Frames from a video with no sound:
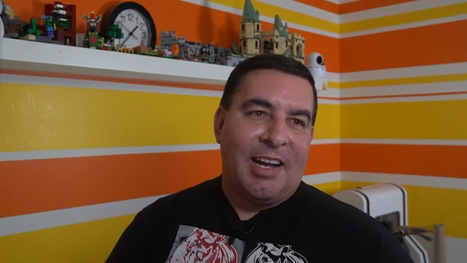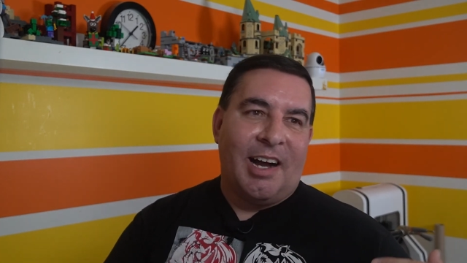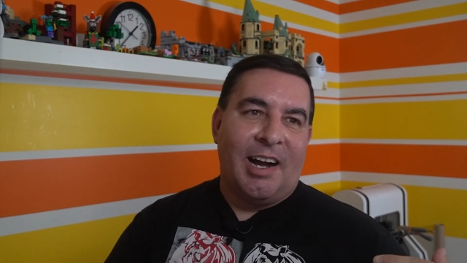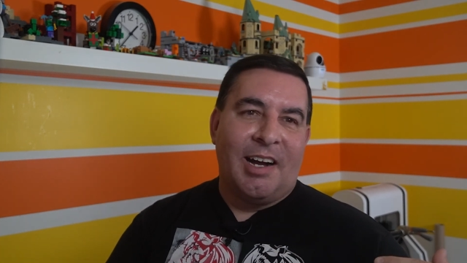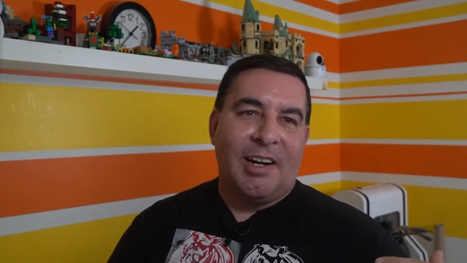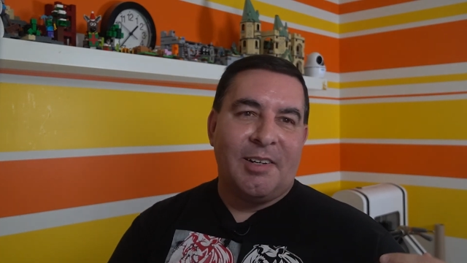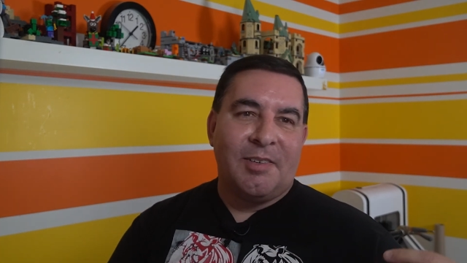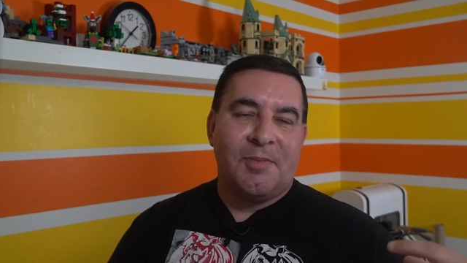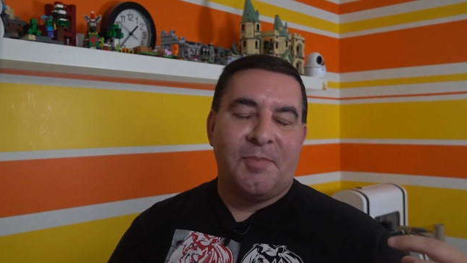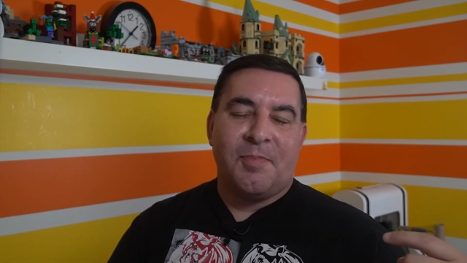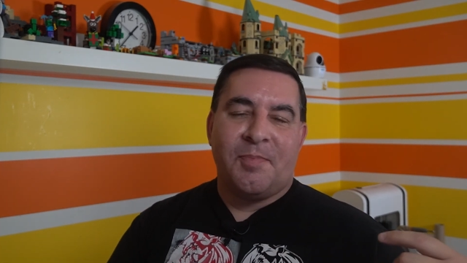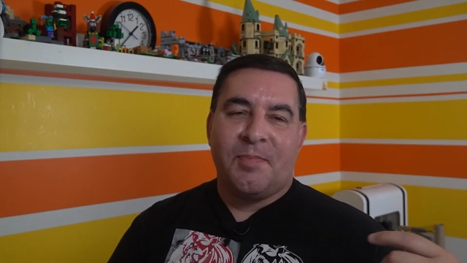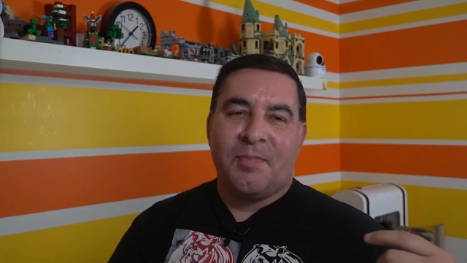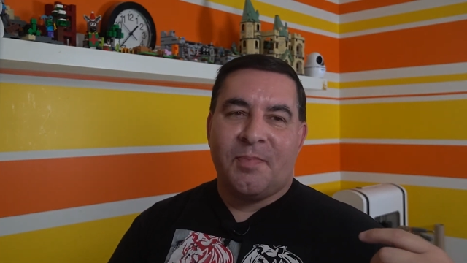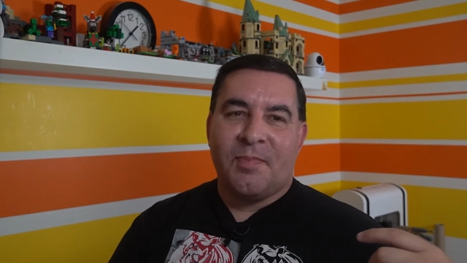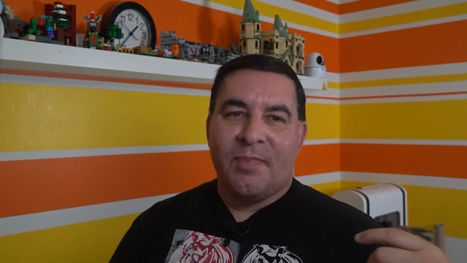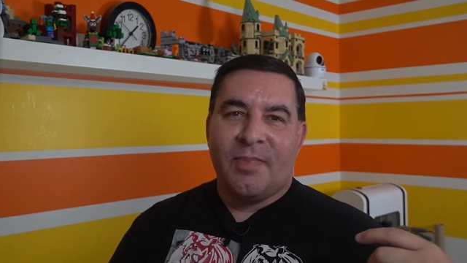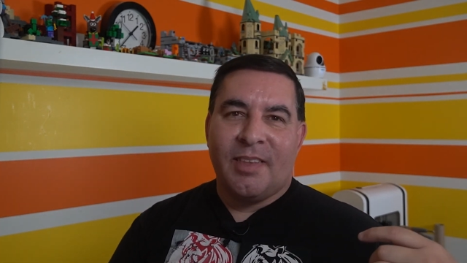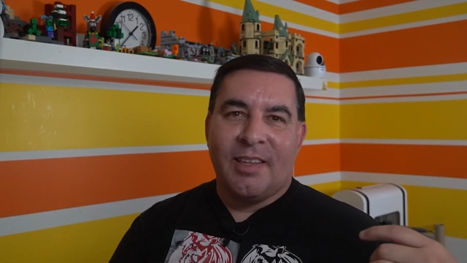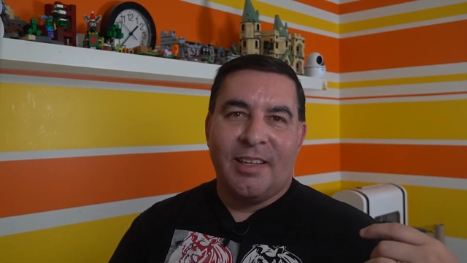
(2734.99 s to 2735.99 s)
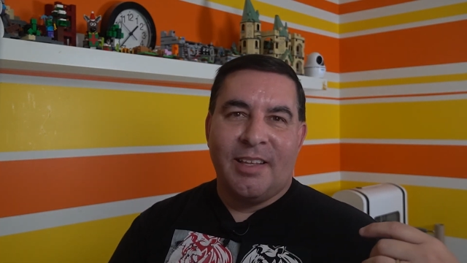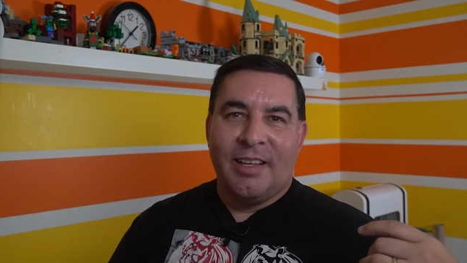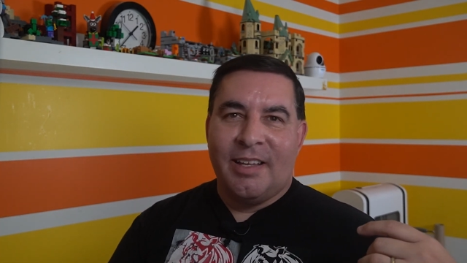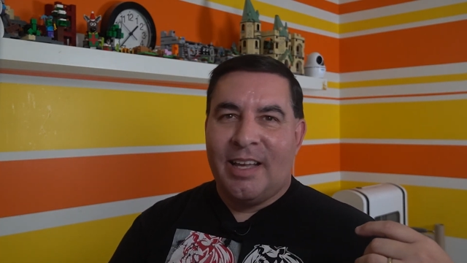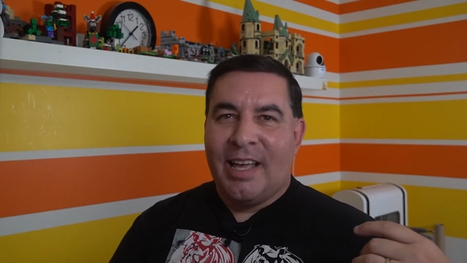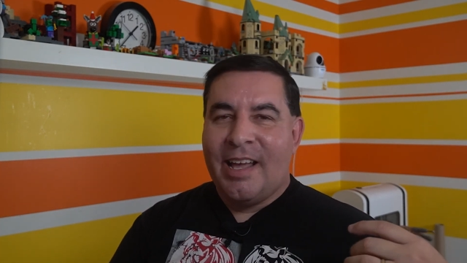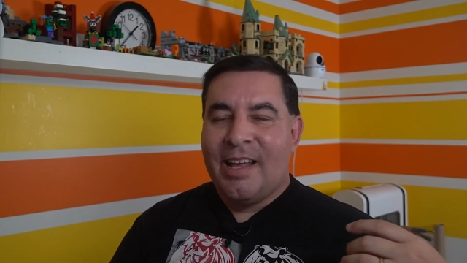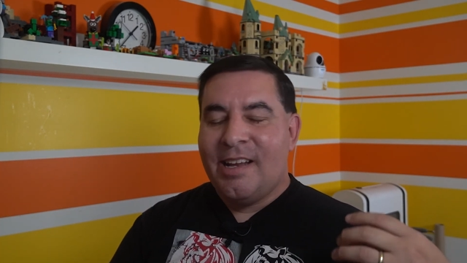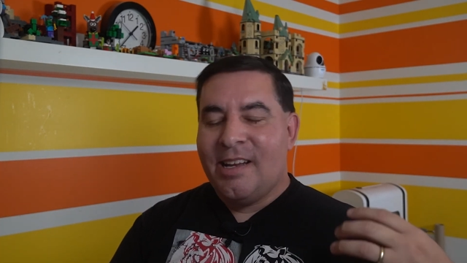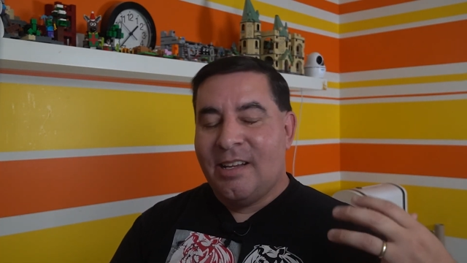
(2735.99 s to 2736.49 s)

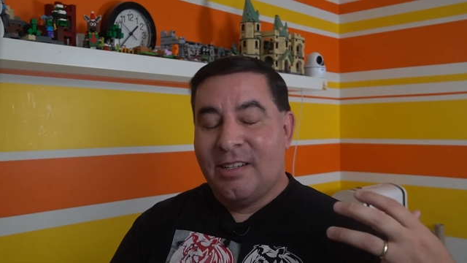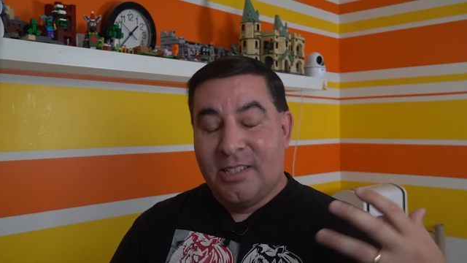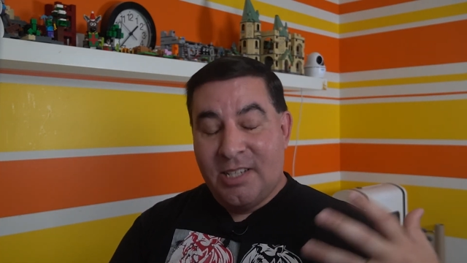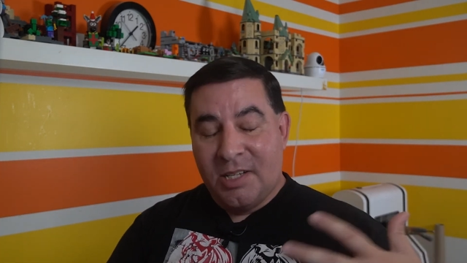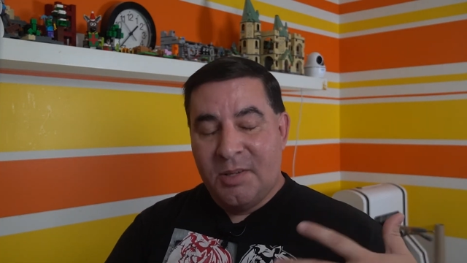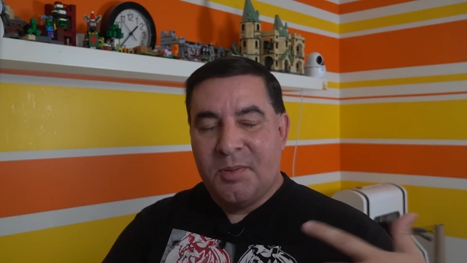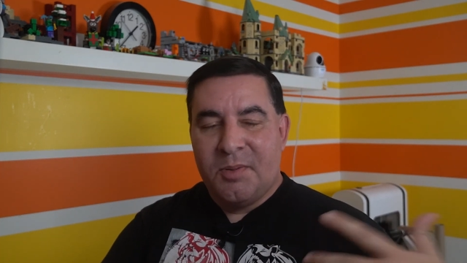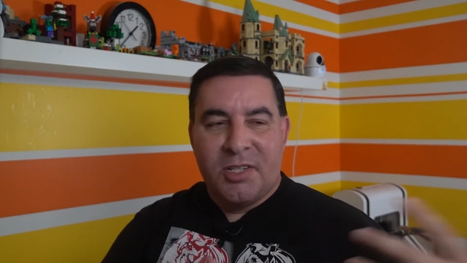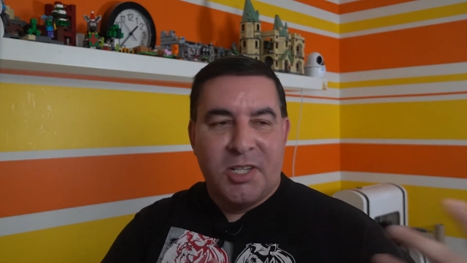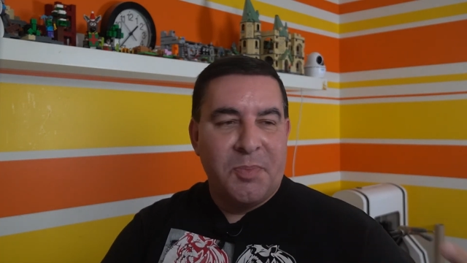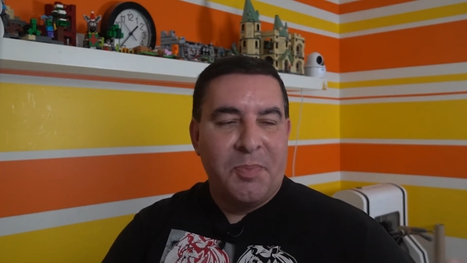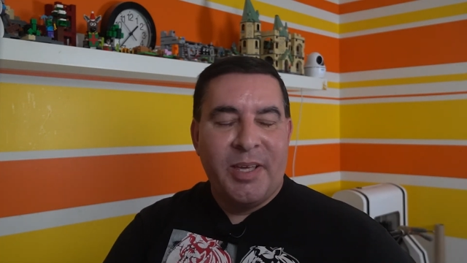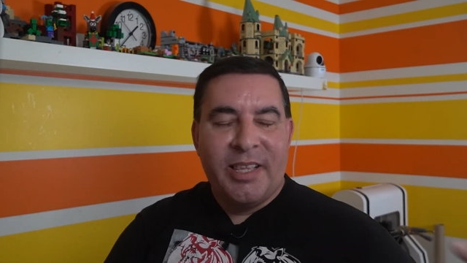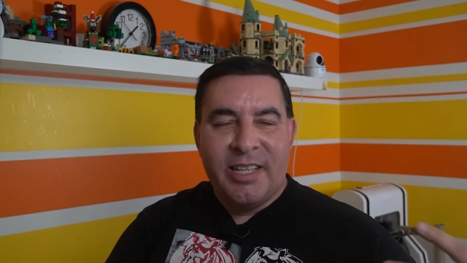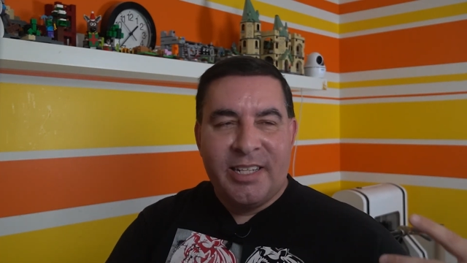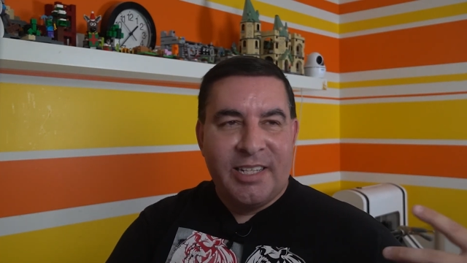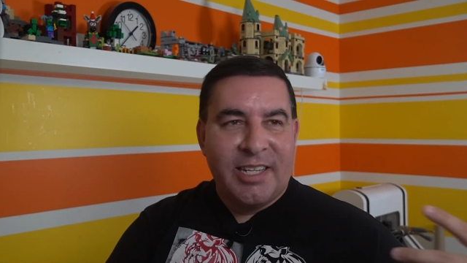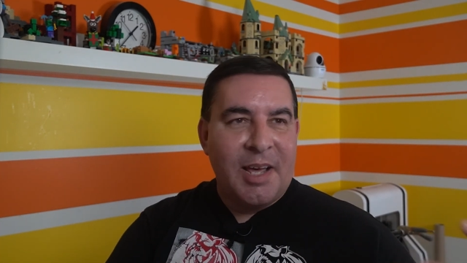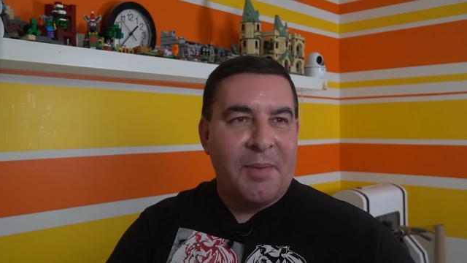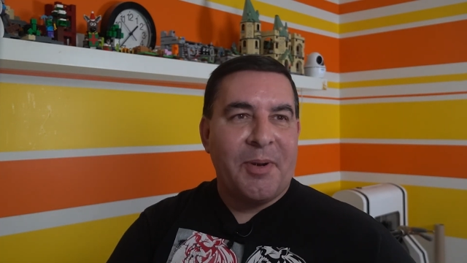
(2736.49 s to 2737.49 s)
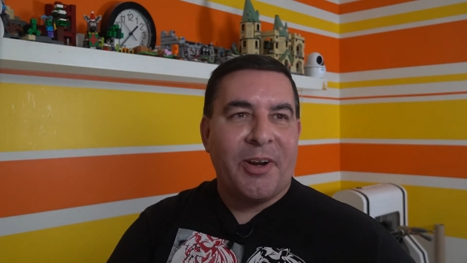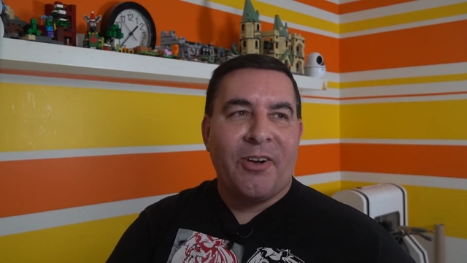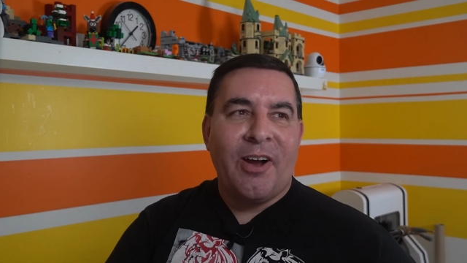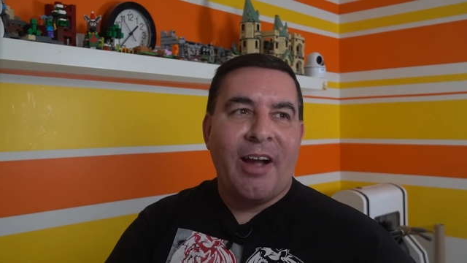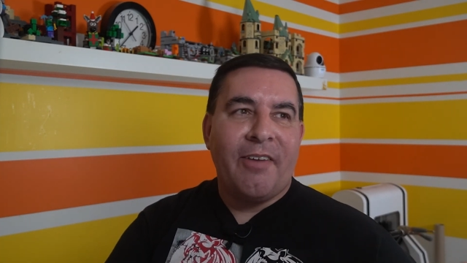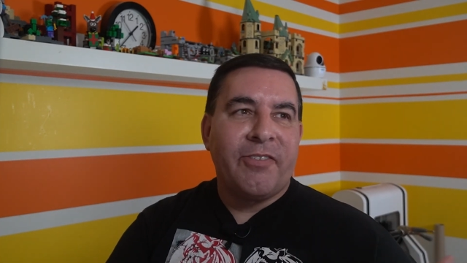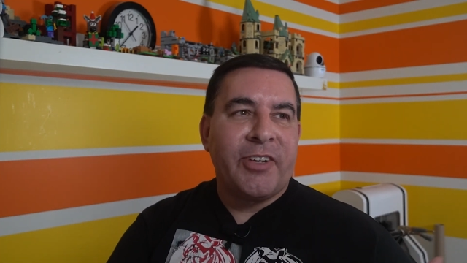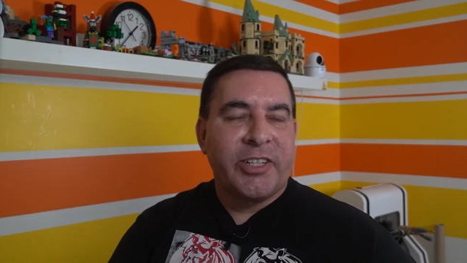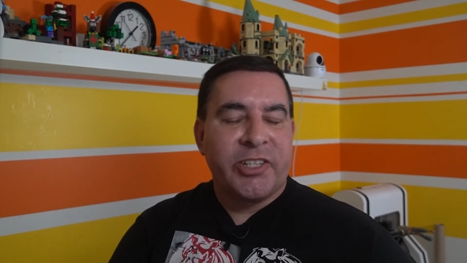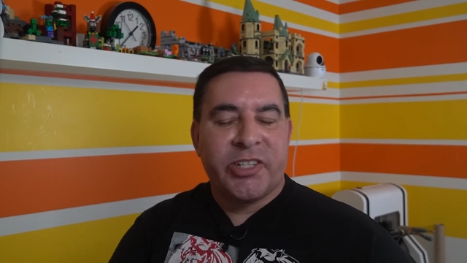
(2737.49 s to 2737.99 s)
and to be the
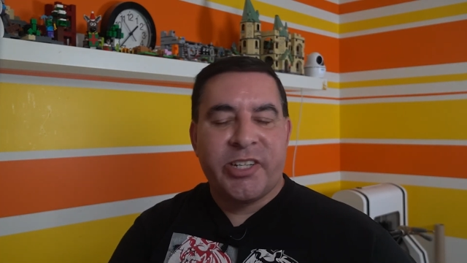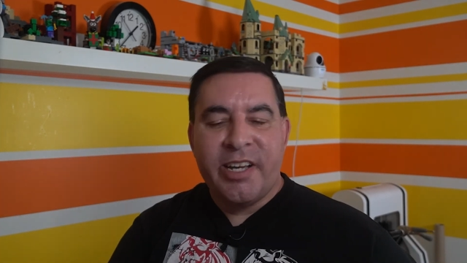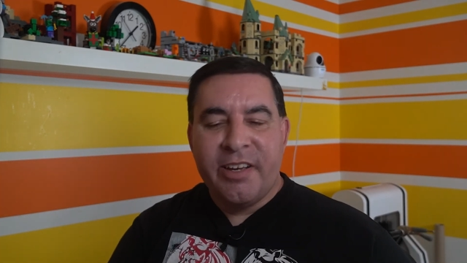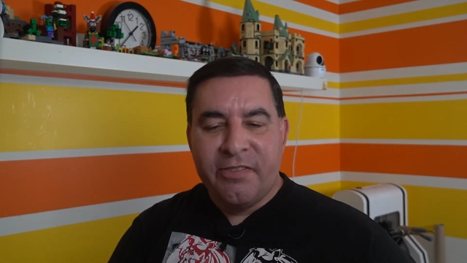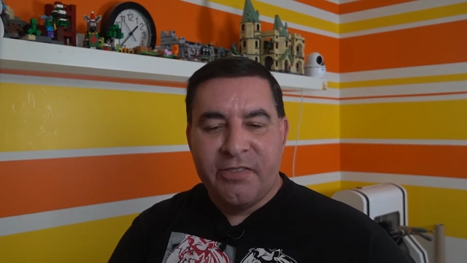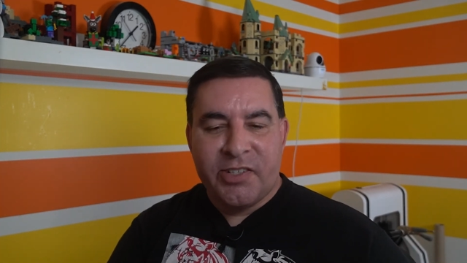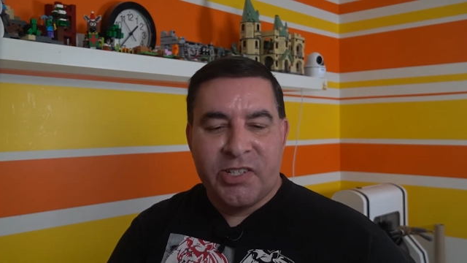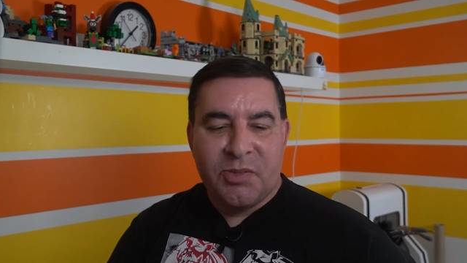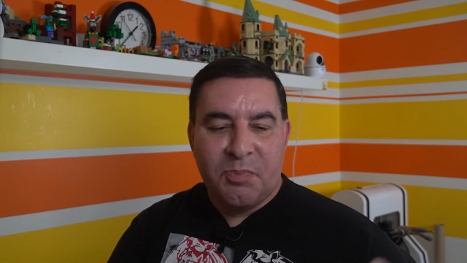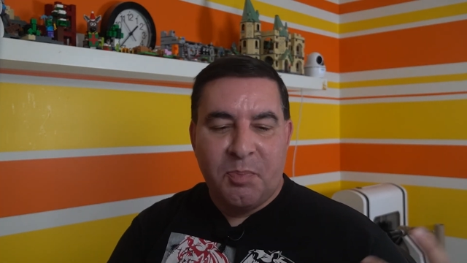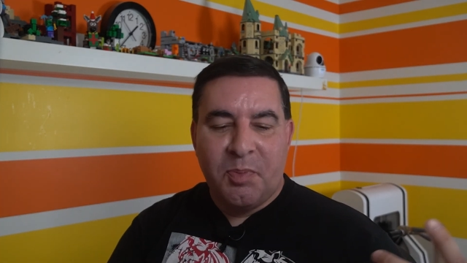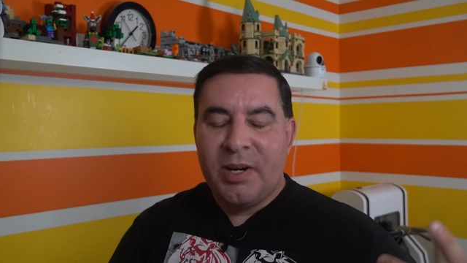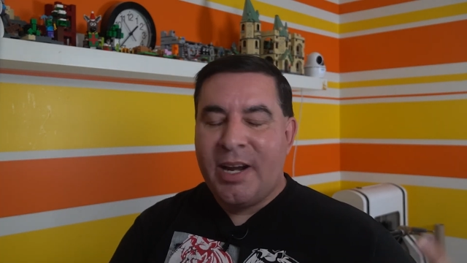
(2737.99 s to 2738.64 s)
demographic shifts.